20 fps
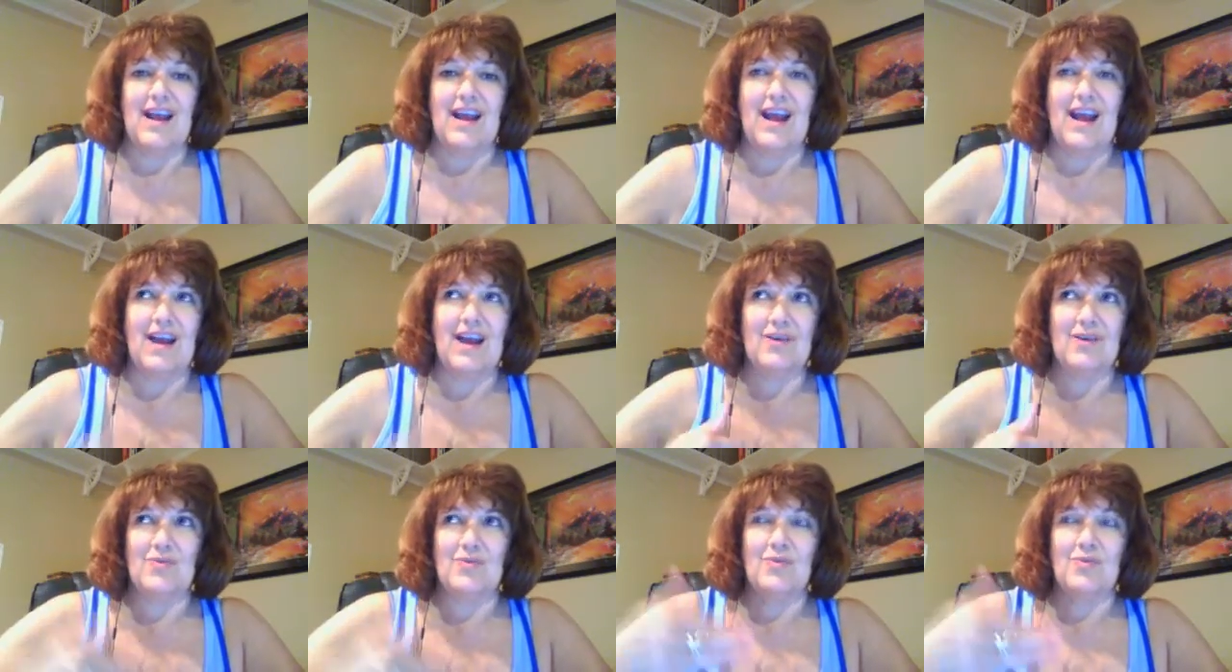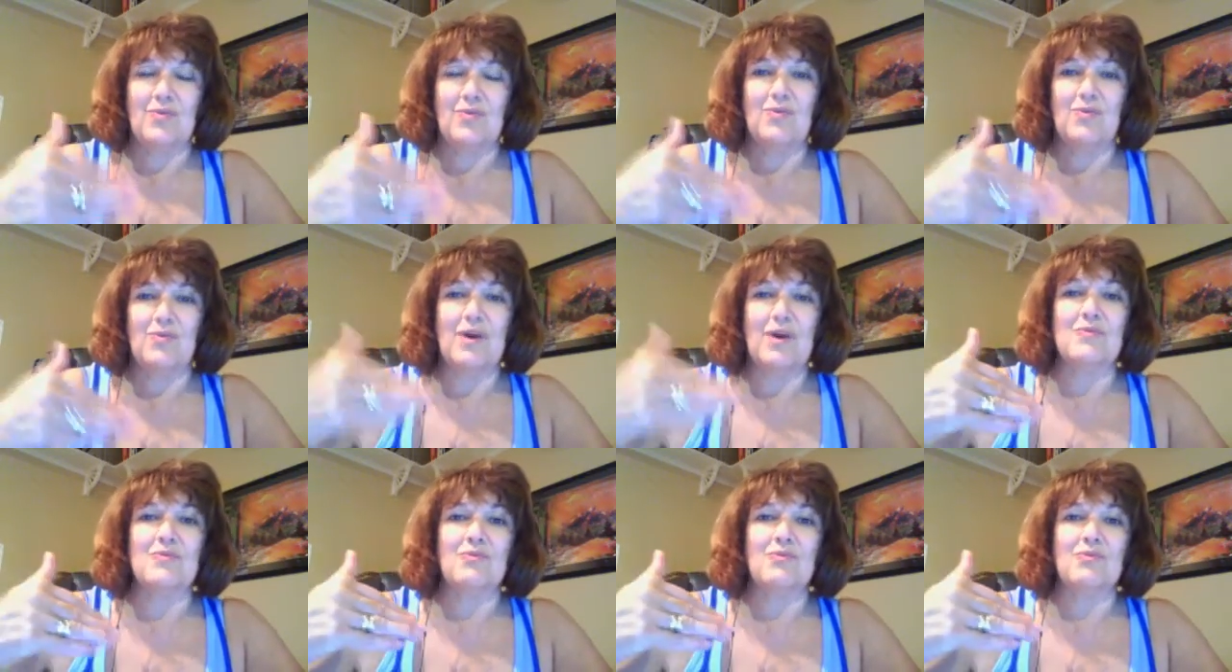How
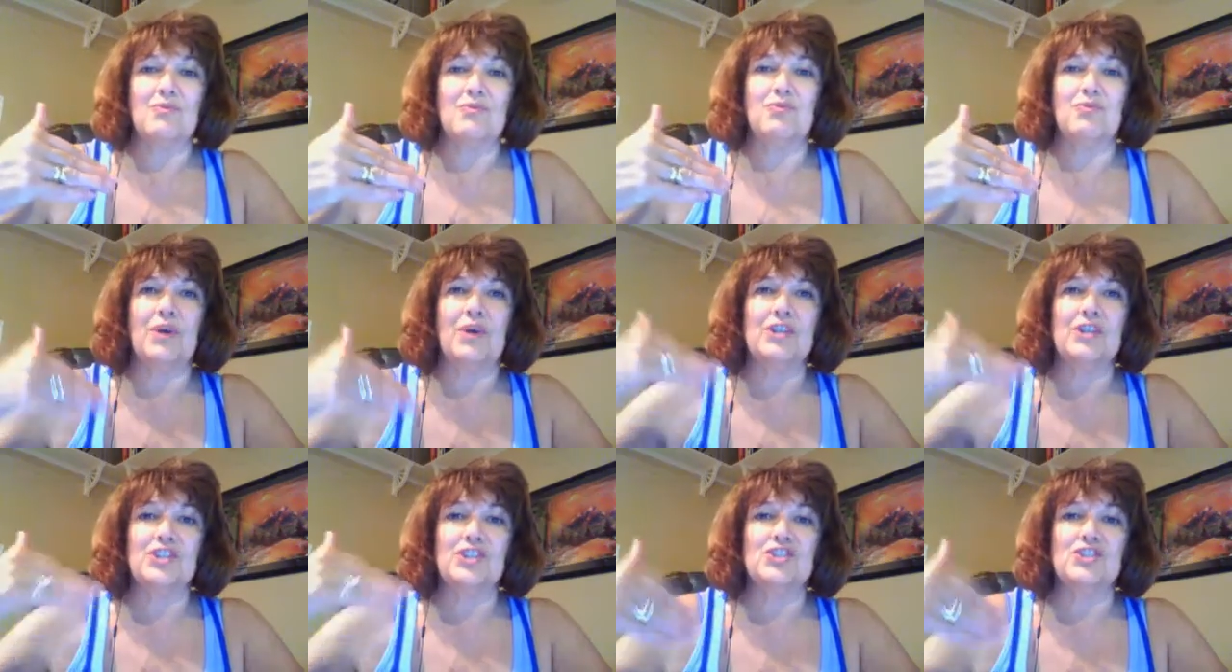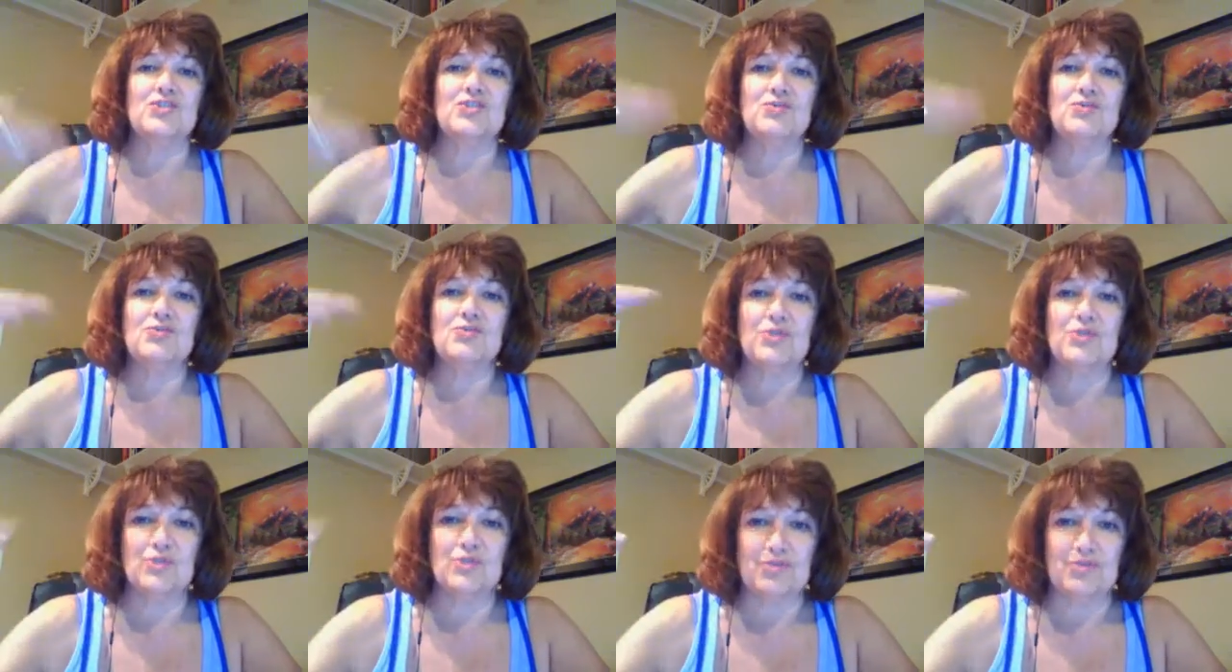what what did you
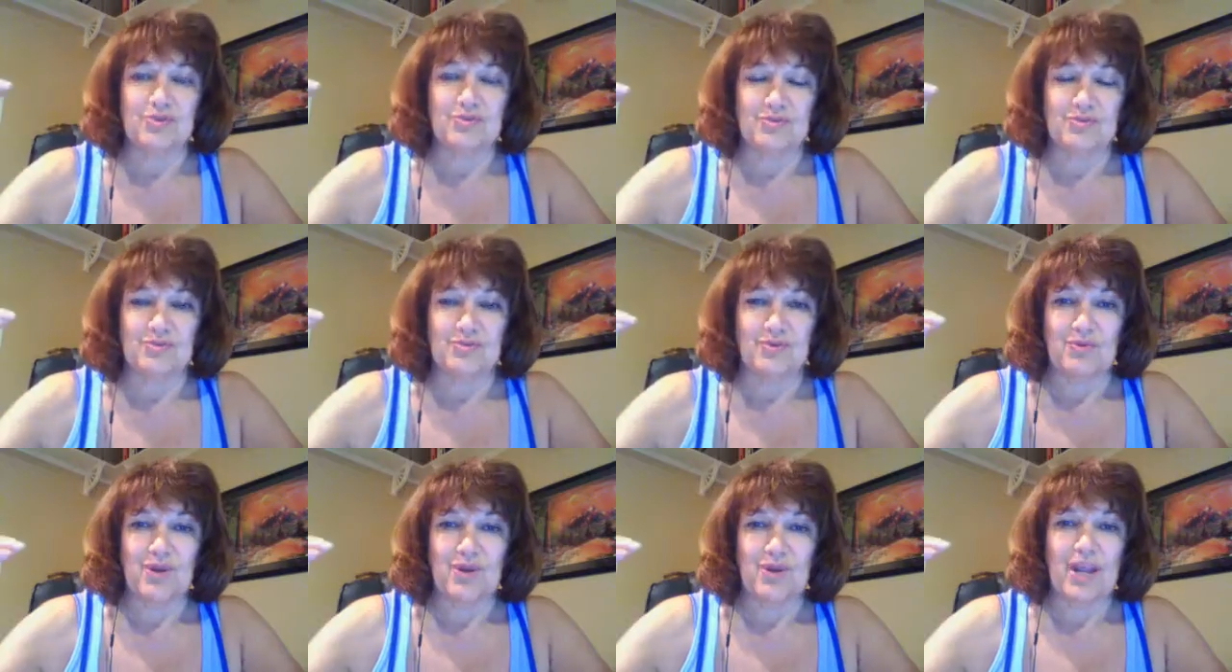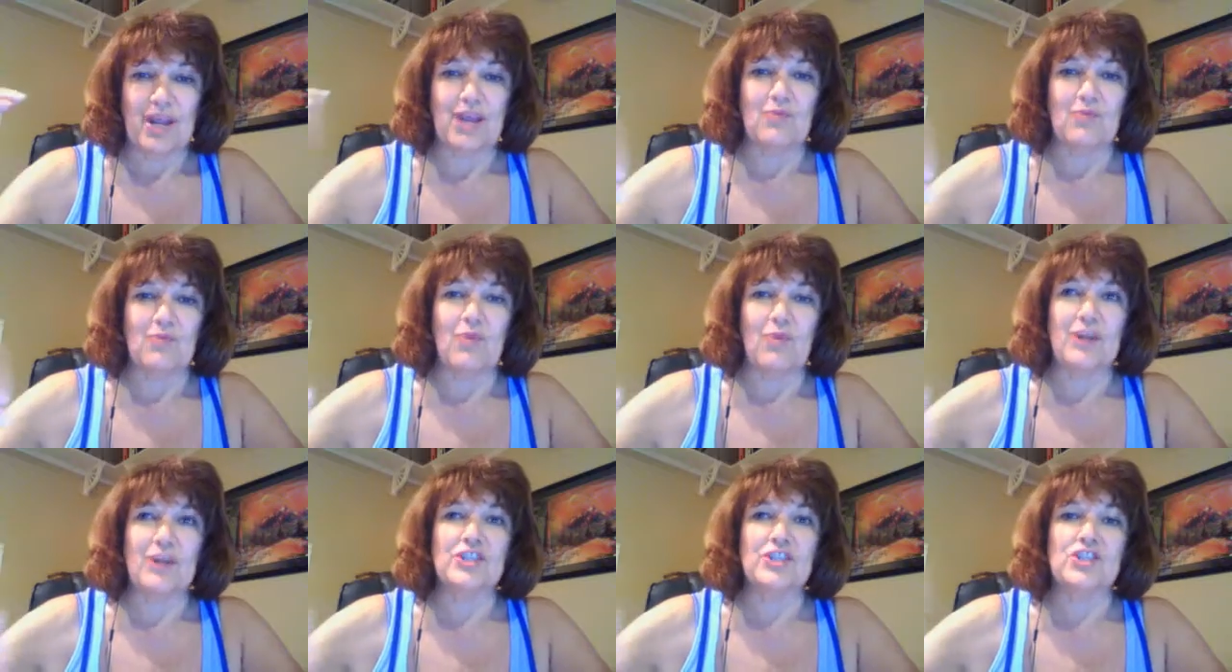do and
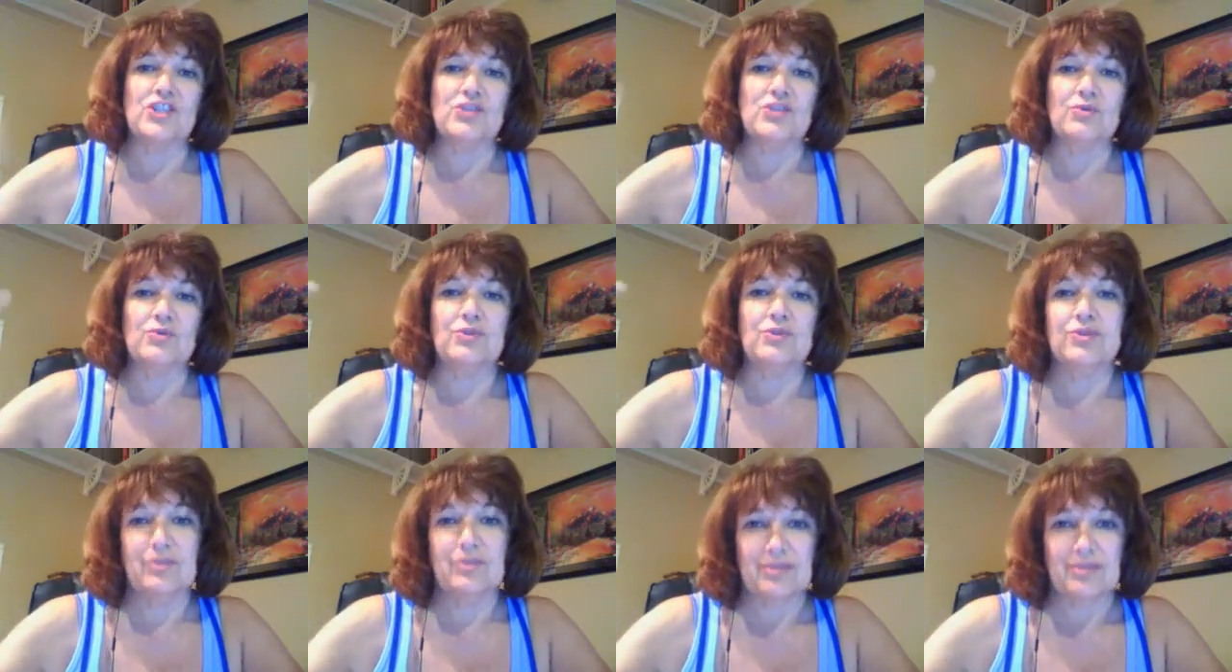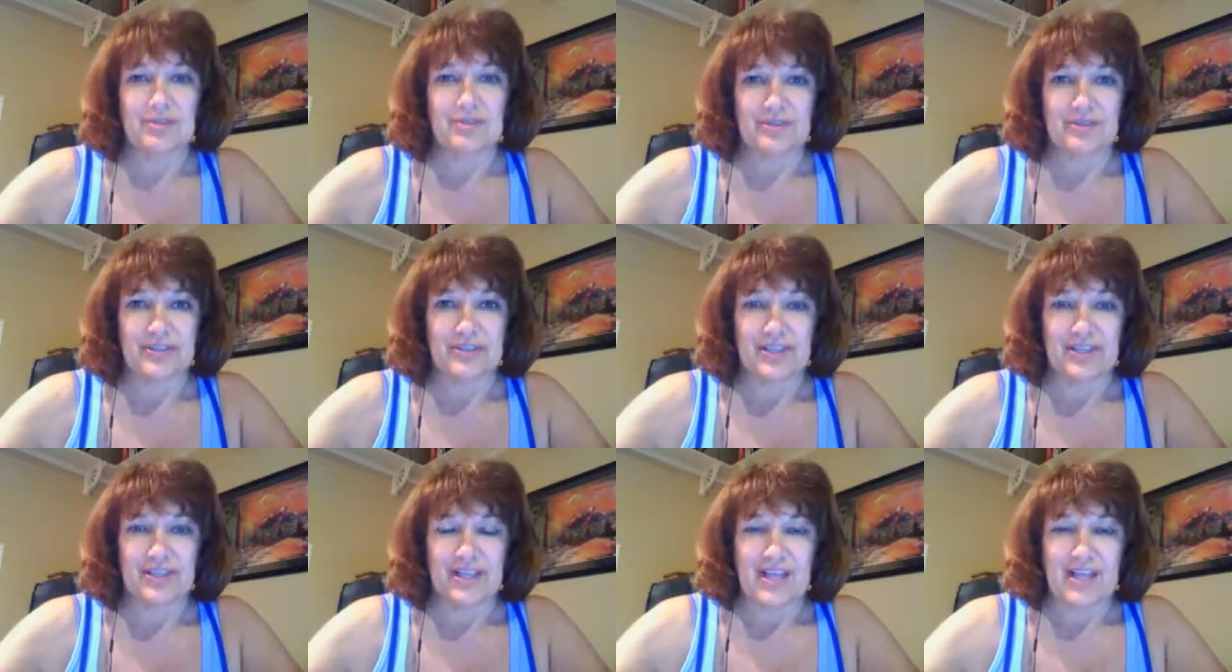what did you
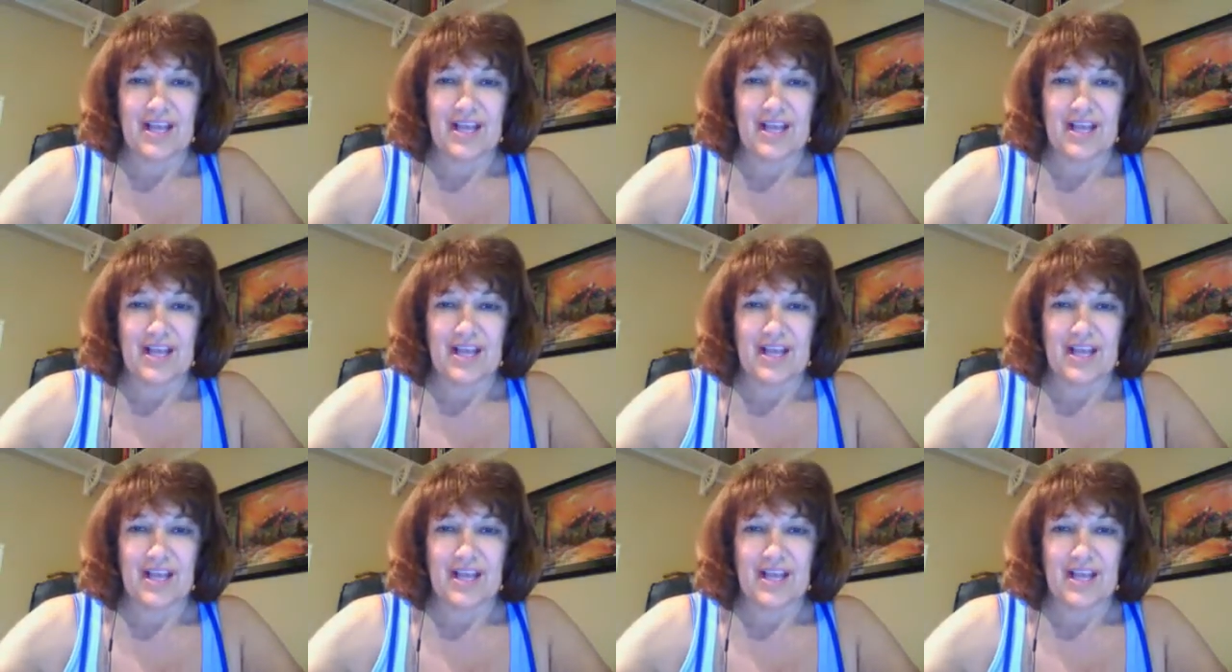learn?